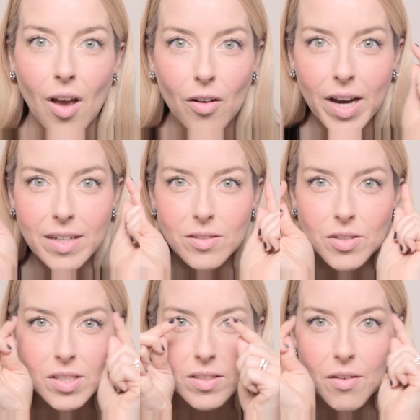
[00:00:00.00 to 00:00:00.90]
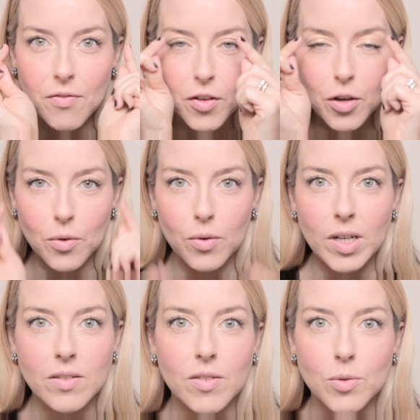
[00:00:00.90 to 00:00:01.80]
Okay, so just a few
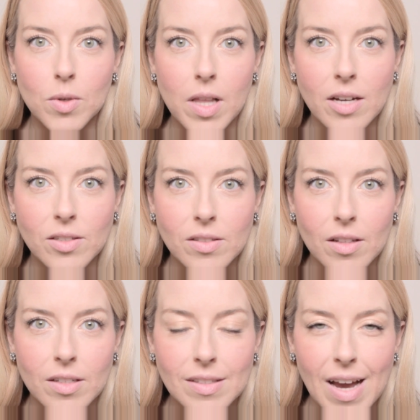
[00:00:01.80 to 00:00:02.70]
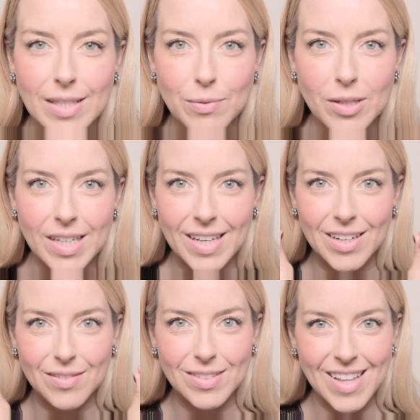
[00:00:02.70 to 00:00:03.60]
individual lashes on the sides really
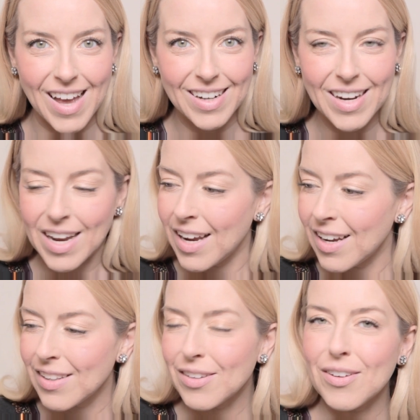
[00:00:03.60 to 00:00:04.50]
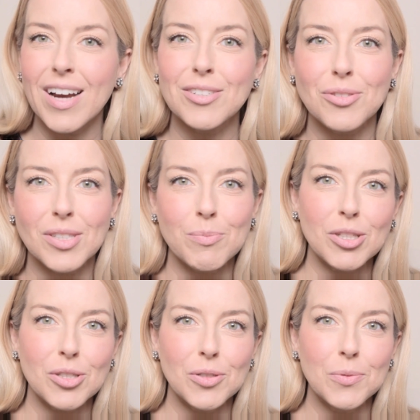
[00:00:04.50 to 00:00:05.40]
gives that little extra
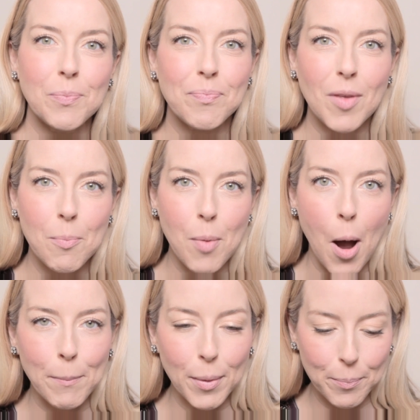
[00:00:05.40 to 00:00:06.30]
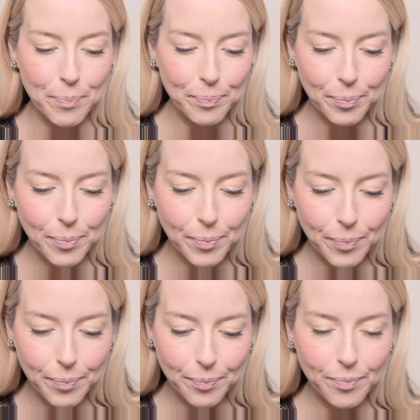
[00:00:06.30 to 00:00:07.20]
special pop.
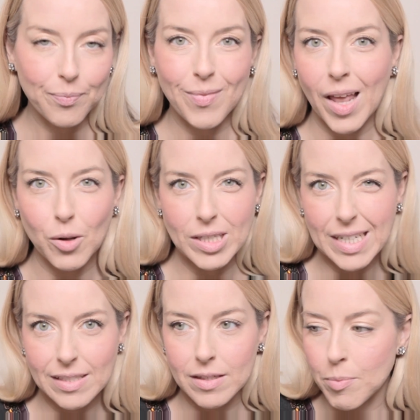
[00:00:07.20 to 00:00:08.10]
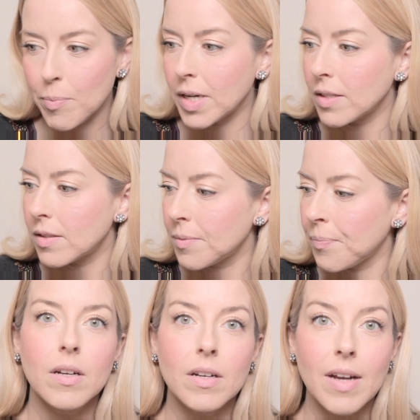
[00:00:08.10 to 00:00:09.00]
It only takes a couple minutes.
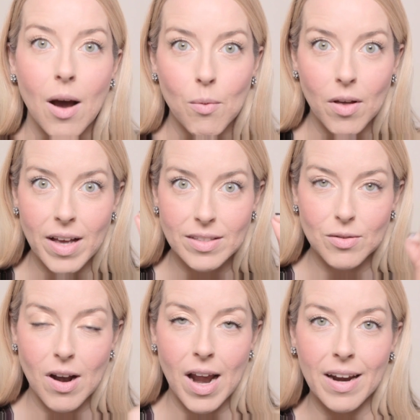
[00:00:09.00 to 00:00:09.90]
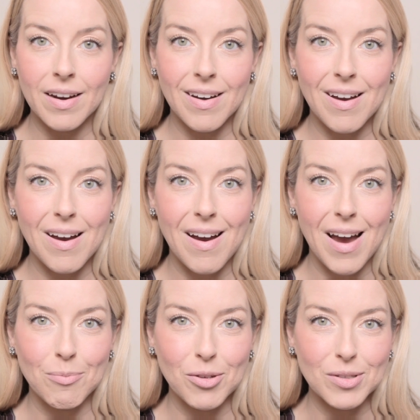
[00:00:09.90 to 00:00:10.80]
Now while that's drying,
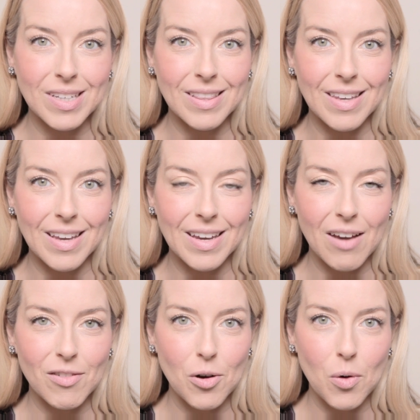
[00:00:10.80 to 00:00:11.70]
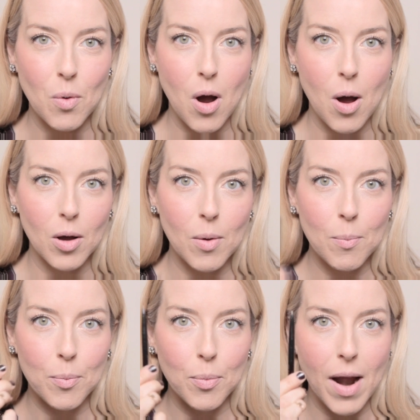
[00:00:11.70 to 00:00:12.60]
I'm using the Kevyn Aucoin
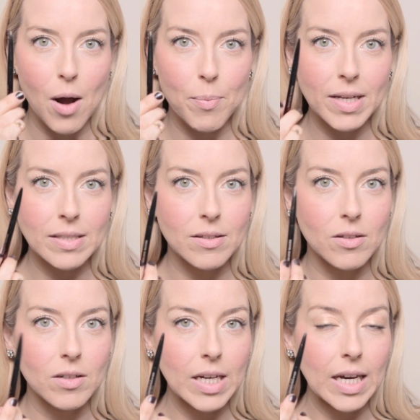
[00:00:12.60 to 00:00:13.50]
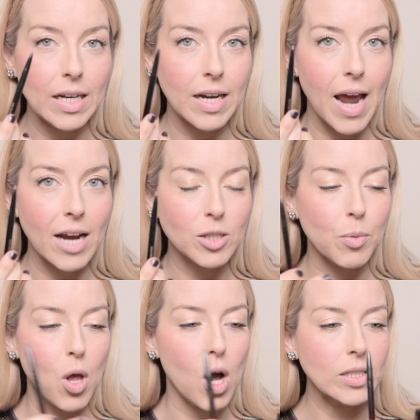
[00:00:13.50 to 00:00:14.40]
brow pencil in Ash
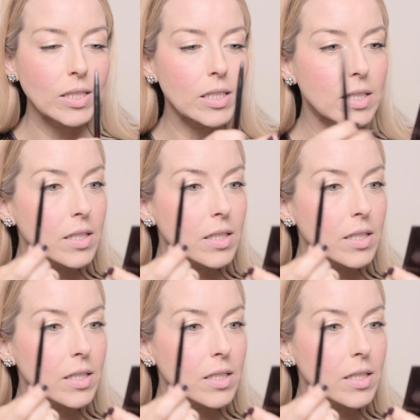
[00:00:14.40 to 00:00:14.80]
Blonde